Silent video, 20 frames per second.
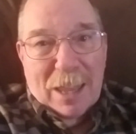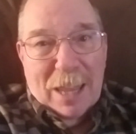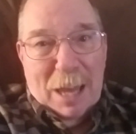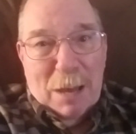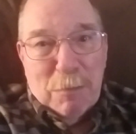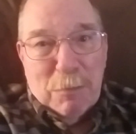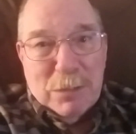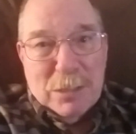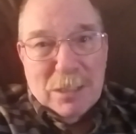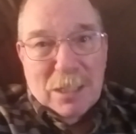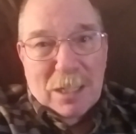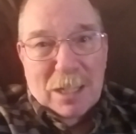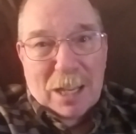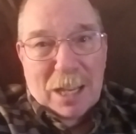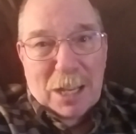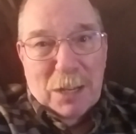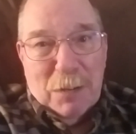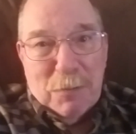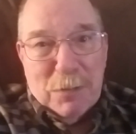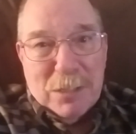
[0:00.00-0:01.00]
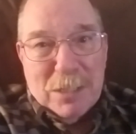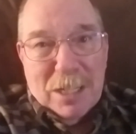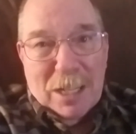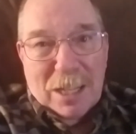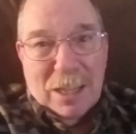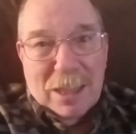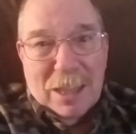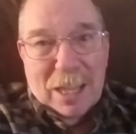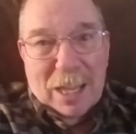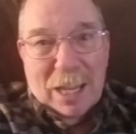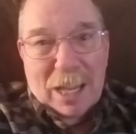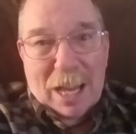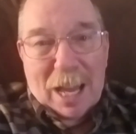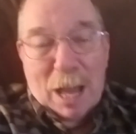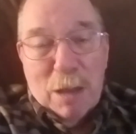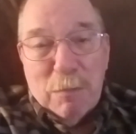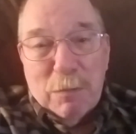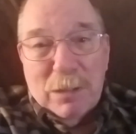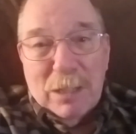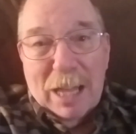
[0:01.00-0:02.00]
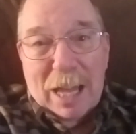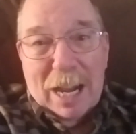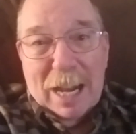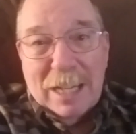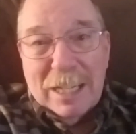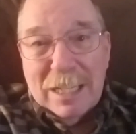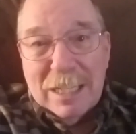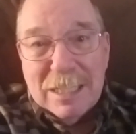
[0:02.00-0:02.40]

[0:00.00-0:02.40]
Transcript: That was an interesting thing. I'm glad I